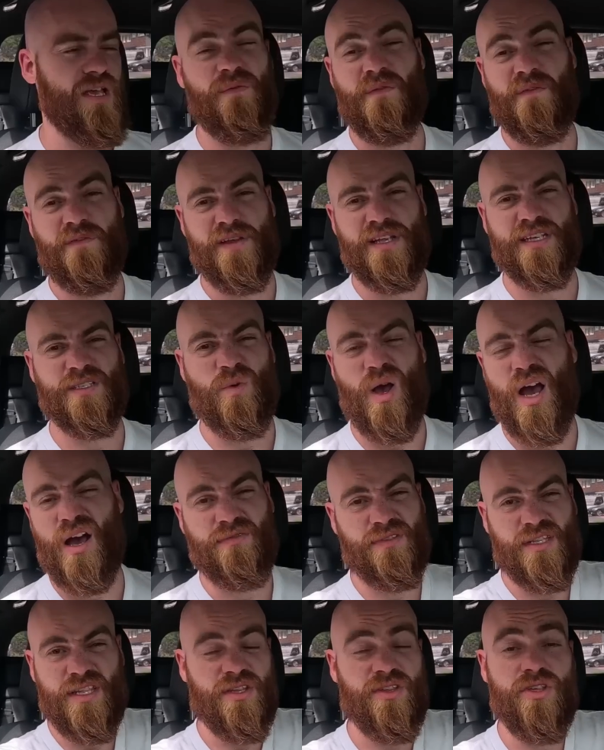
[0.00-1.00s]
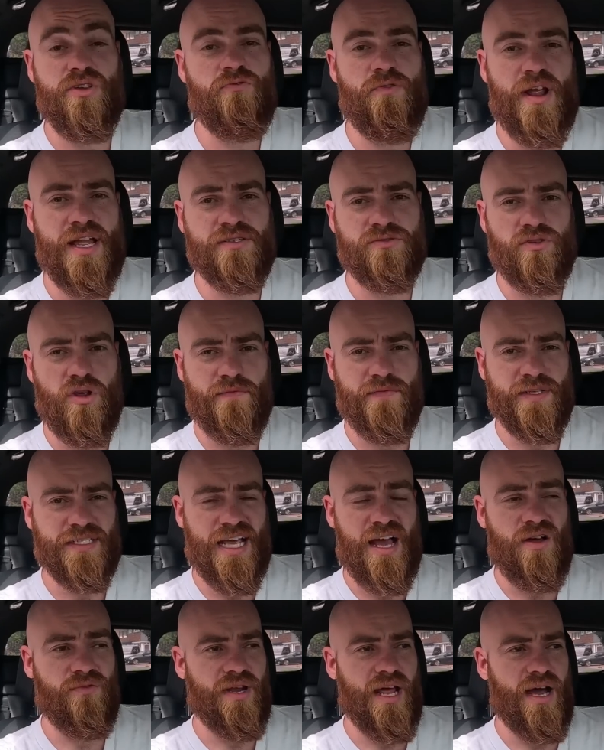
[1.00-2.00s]
other thing as well, the new Range Rovers
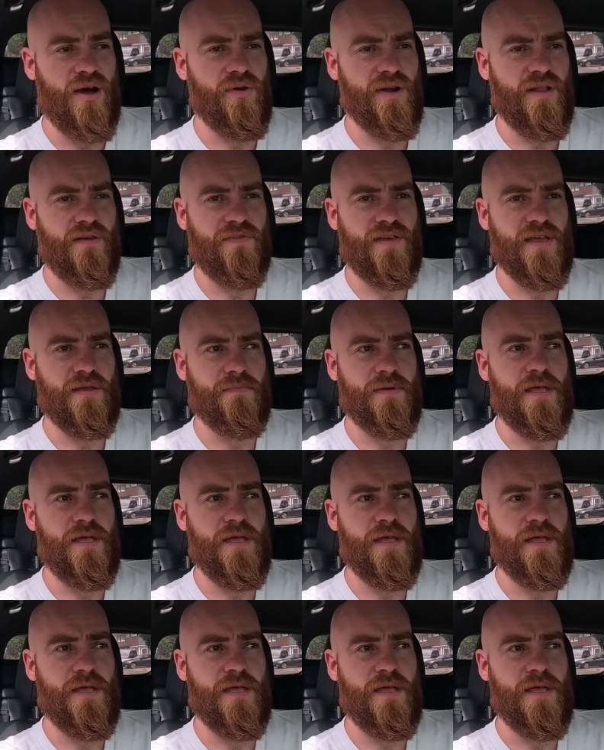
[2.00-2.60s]
out now, and I think